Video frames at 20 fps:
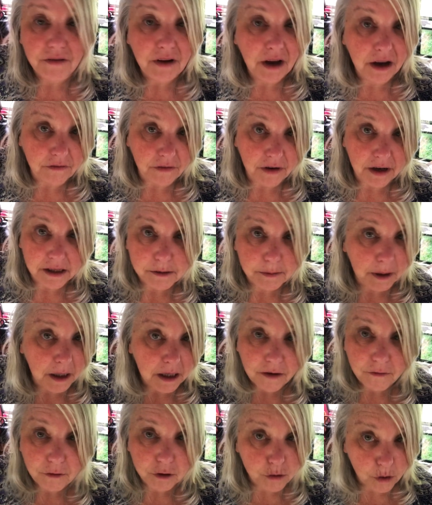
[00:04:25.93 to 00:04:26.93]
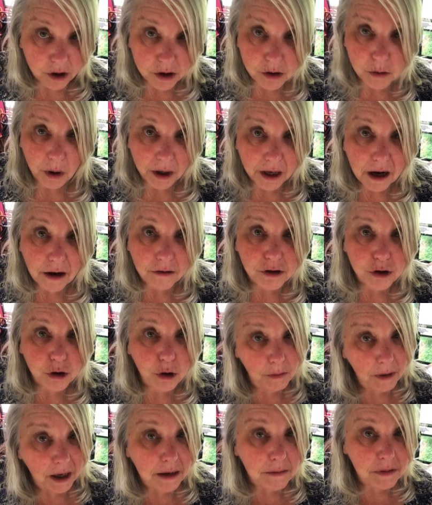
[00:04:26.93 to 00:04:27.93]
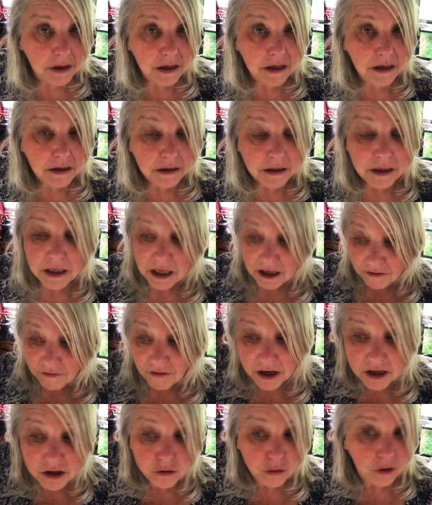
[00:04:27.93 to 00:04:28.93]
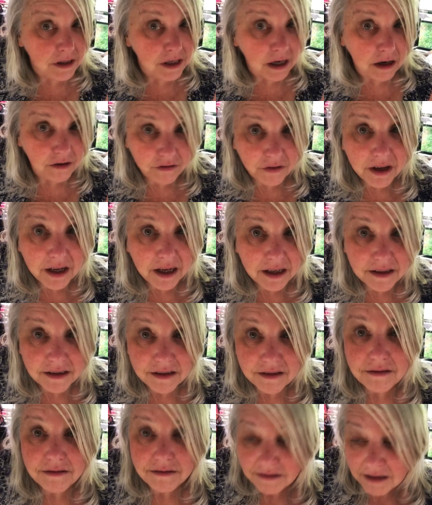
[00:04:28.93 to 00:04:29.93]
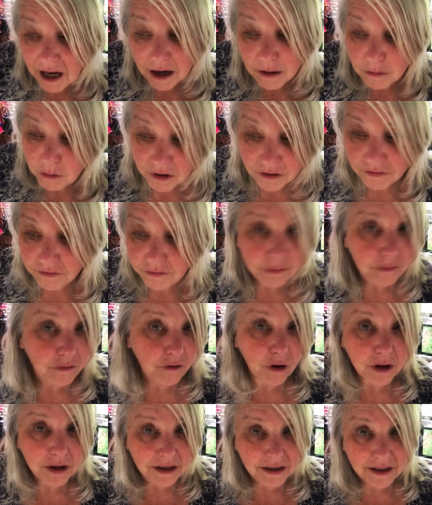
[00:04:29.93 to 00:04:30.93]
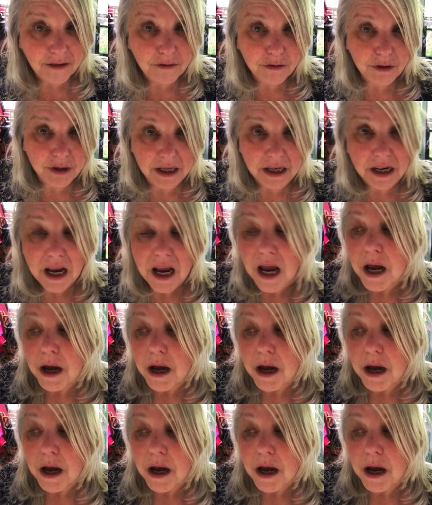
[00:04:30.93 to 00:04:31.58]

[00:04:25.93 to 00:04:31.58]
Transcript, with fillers: I've had vans, but I never tricked one out. So maybe if I had tricked out a van, I would have fallen in love with it.